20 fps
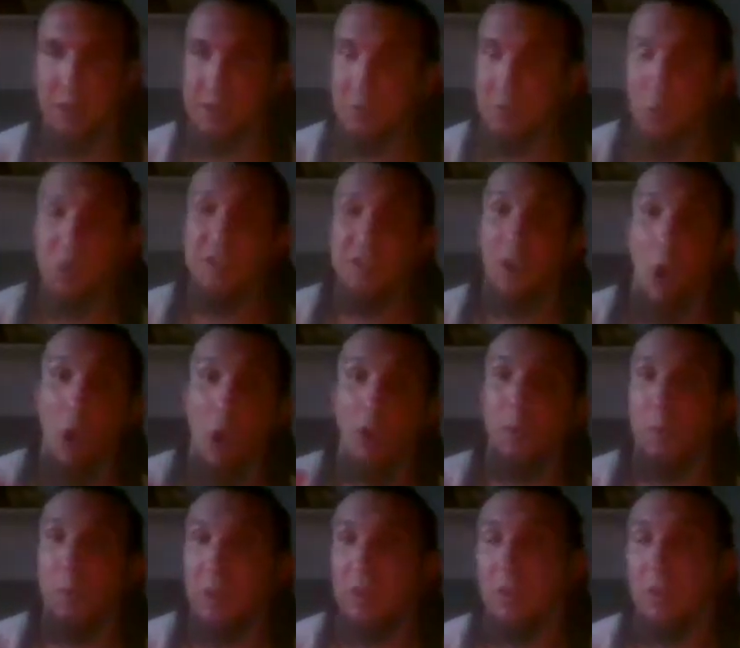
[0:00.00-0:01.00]
Of course, they are
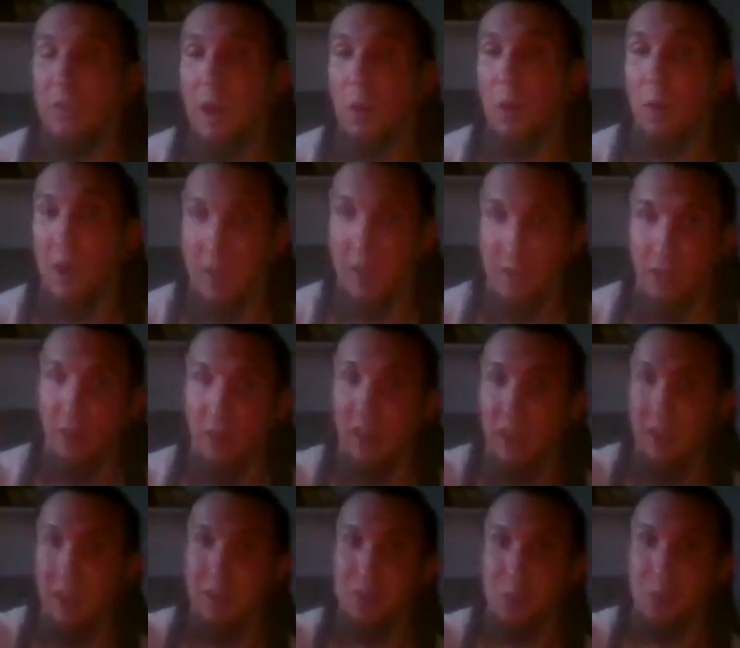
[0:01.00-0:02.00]
depicted that way in the
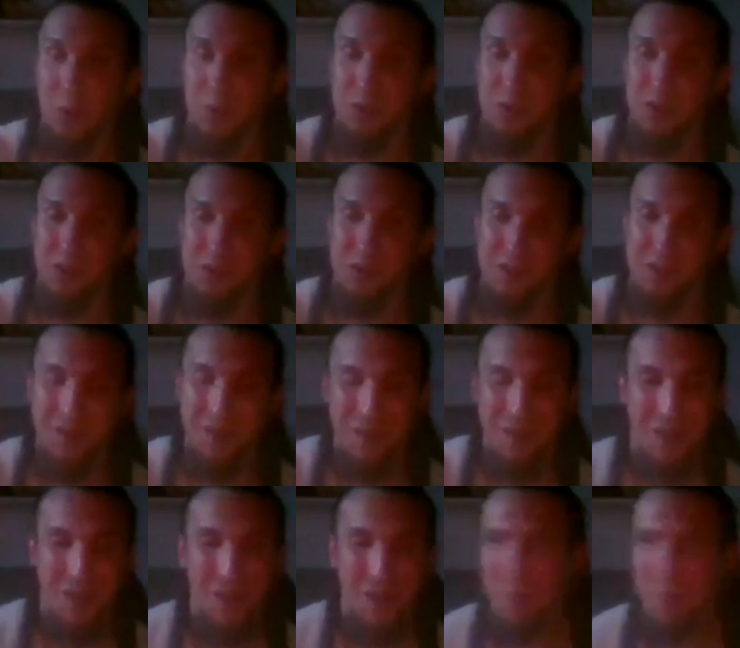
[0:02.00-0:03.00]
late sources,
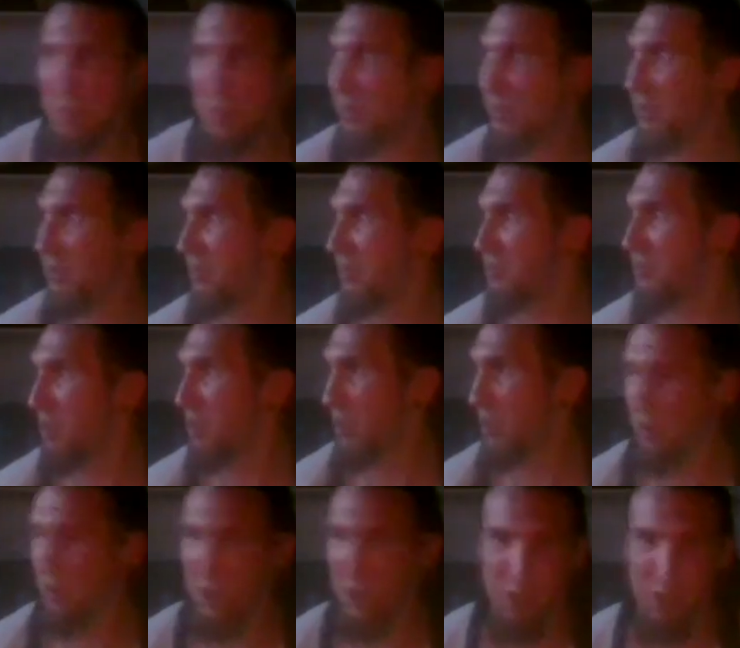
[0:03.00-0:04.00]
but he's like,
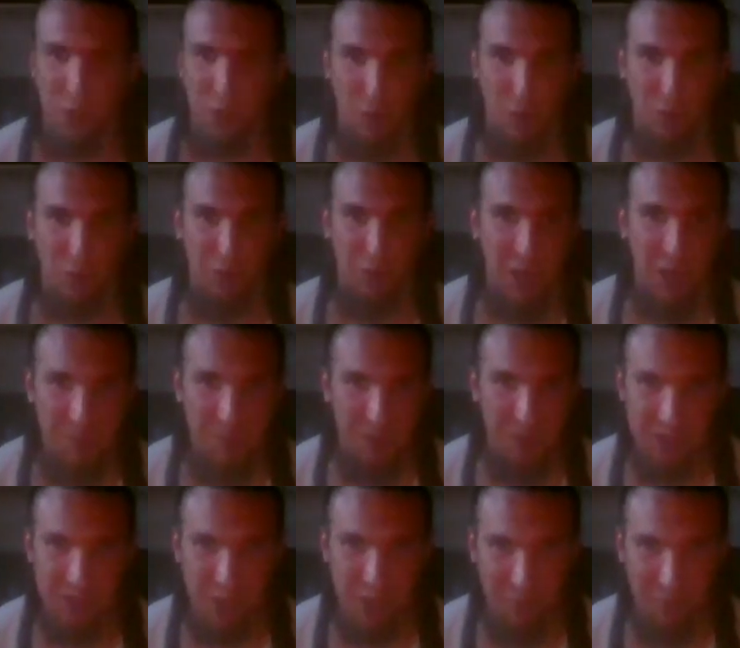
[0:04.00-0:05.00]
these are
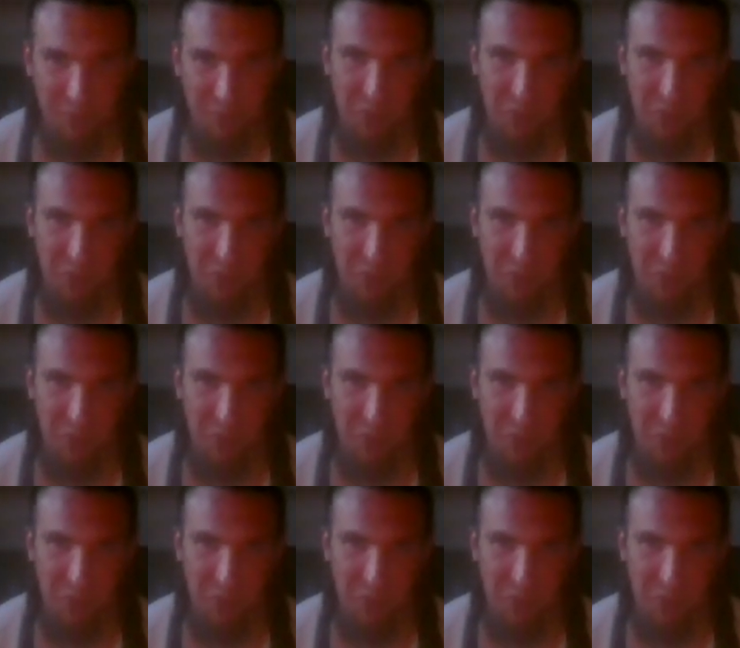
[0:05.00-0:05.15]
demons of